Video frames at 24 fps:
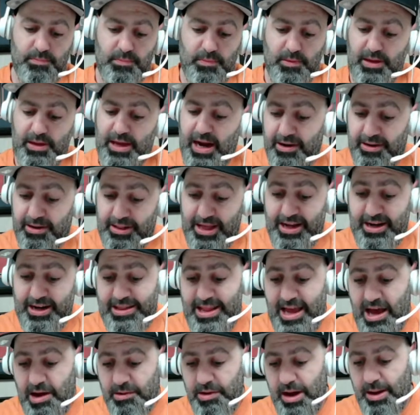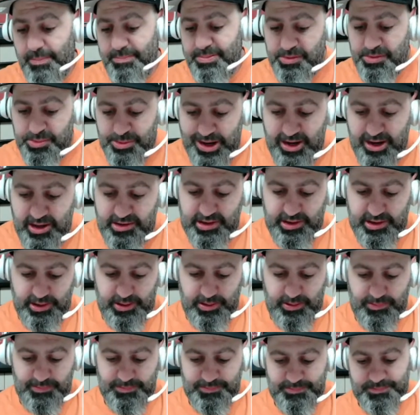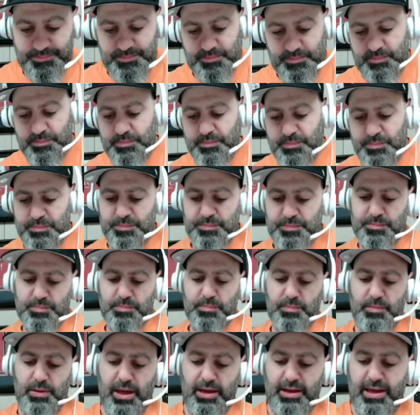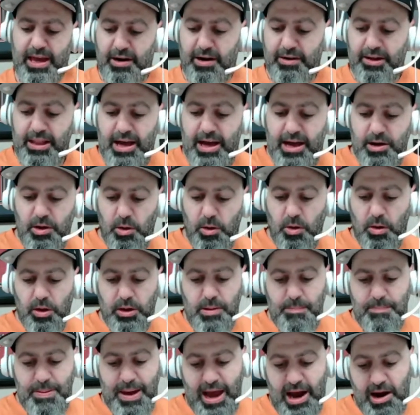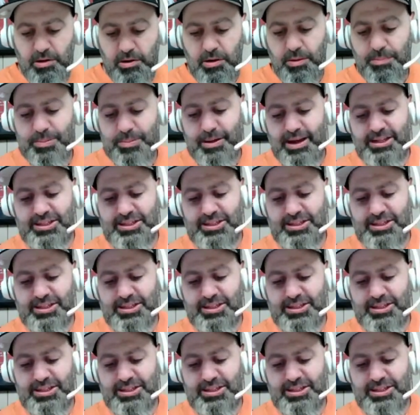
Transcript: Carolina now up 3-2. And Carolina on the power play,